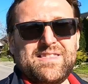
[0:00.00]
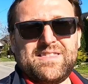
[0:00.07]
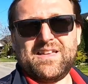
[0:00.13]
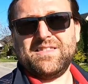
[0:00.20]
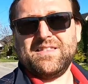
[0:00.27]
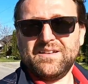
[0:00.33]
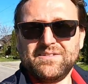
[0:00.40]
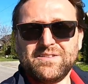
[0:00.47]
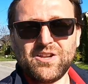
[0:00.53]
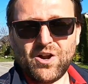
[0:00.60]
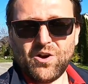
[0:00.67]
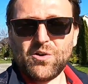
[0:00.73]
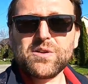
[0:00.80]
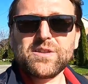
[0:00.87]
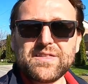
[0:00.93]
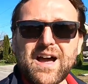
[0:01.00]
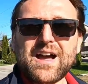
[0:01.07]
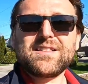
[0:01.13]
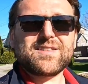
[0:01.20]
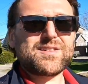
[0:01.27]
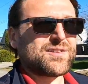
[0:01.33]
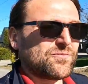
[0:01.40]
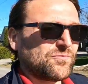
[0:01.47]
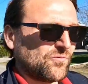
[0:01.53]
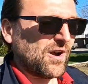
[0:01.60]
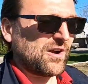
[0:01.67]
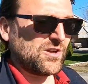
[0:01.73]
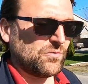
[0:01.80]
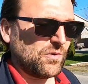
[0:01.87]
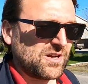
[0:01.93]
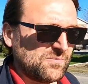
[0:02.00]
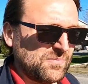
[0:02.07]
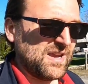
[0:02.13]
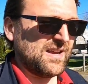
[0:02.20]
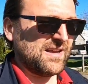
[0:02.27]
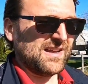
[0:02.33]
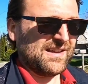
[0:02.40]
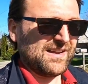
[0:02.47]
then you know that's where you want to be